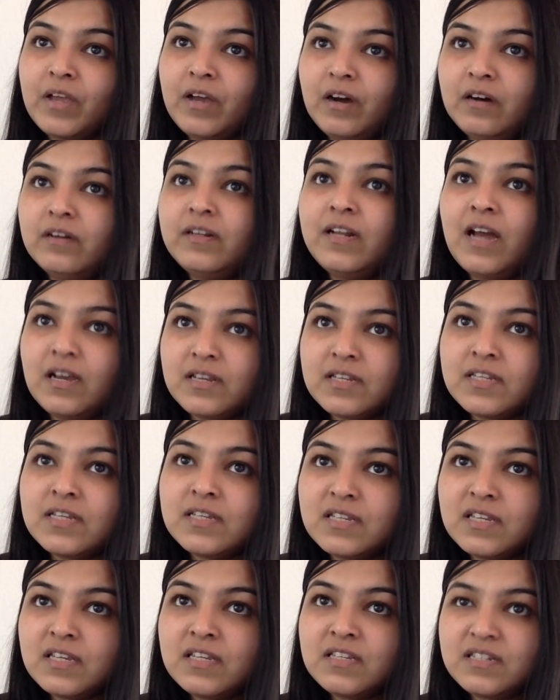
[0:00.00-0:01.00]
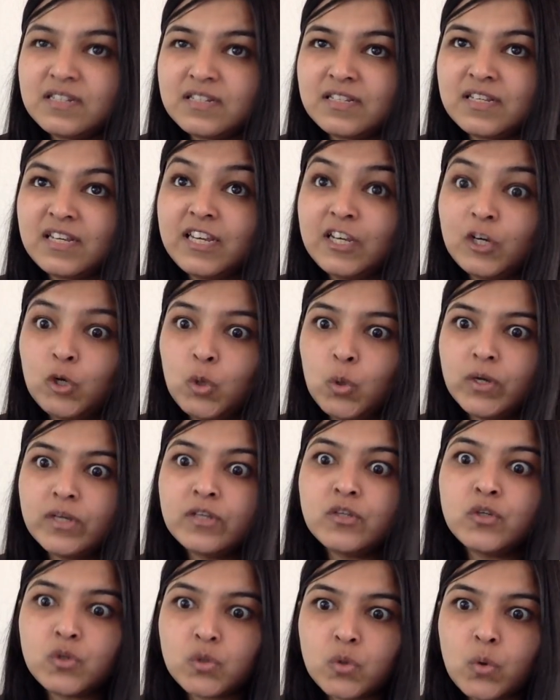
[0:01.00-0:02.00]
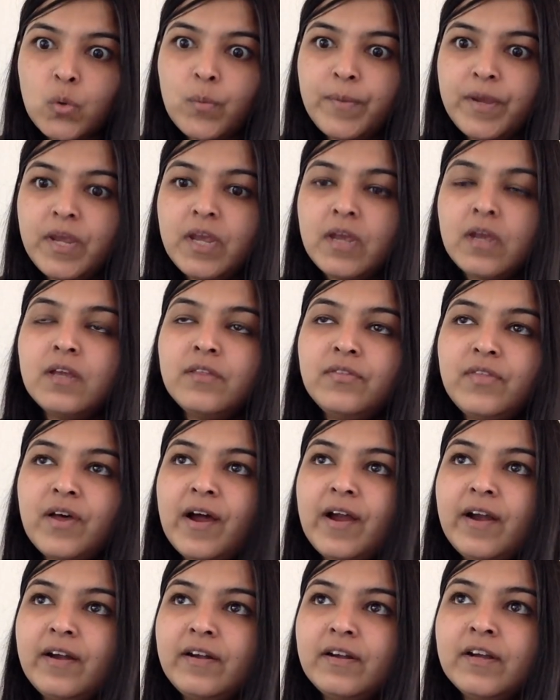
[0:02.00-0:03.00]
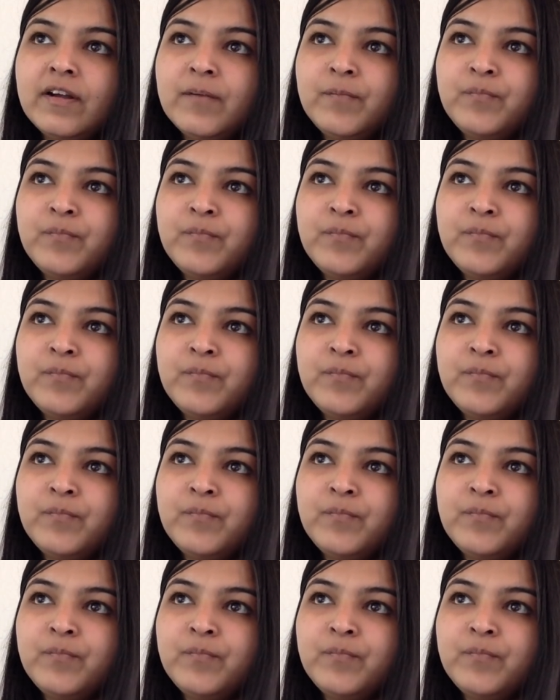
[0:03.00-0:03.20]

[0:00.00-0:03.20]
a narcissist's ego is so big that